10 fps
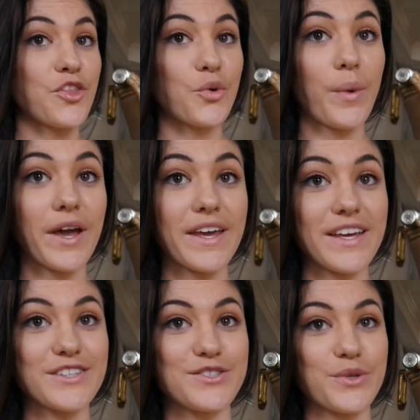And the way
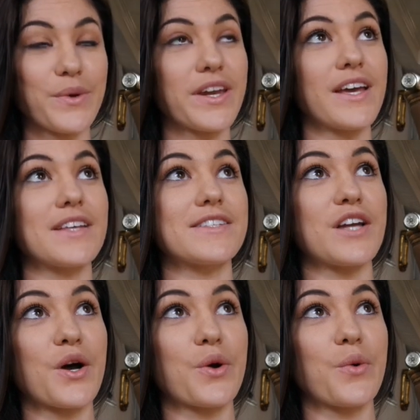he is doing it, it's
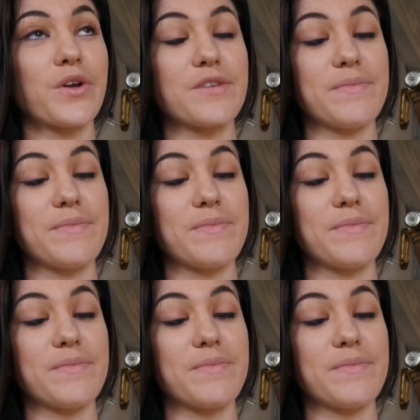not going